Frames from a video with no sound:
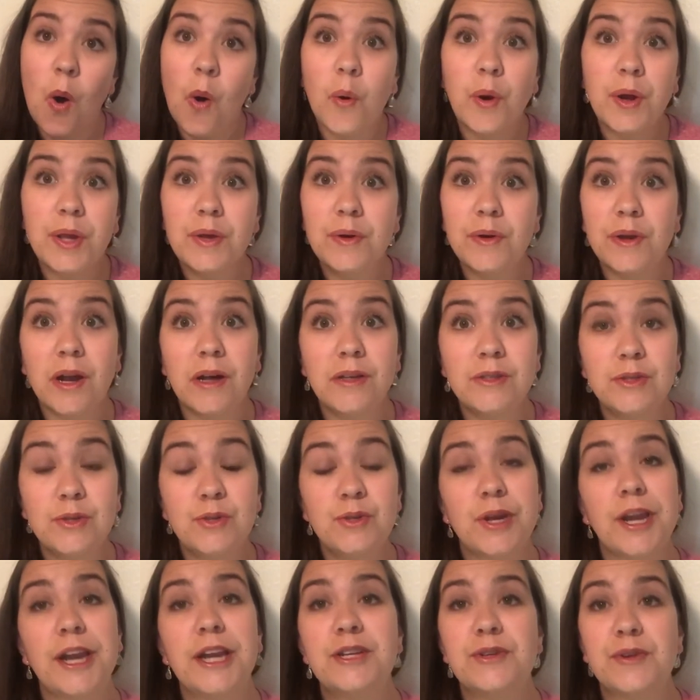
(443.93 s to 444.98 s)
Or you can also
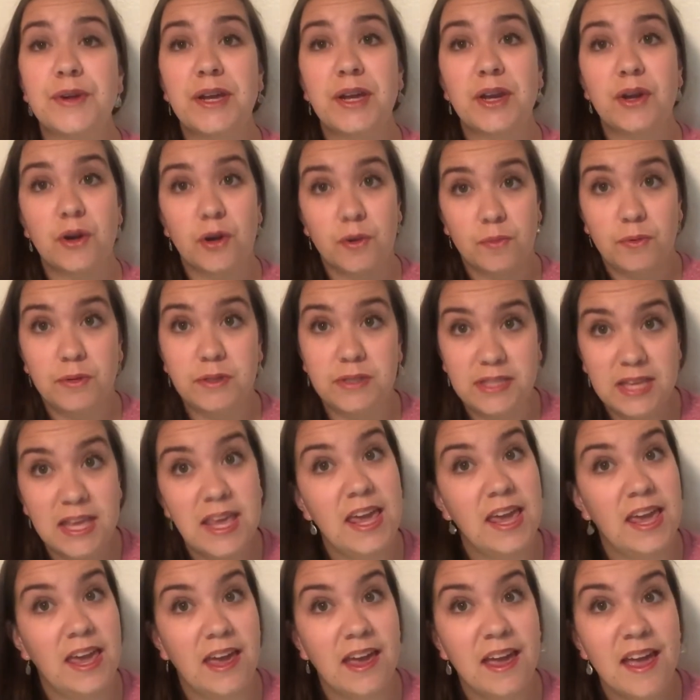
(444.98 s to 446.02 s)
try to drink an herbal
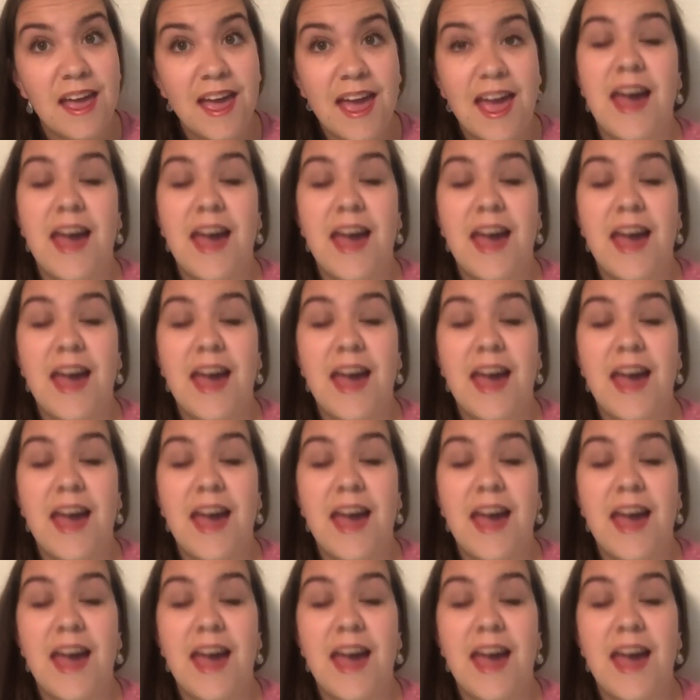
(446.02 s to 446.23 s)
tea.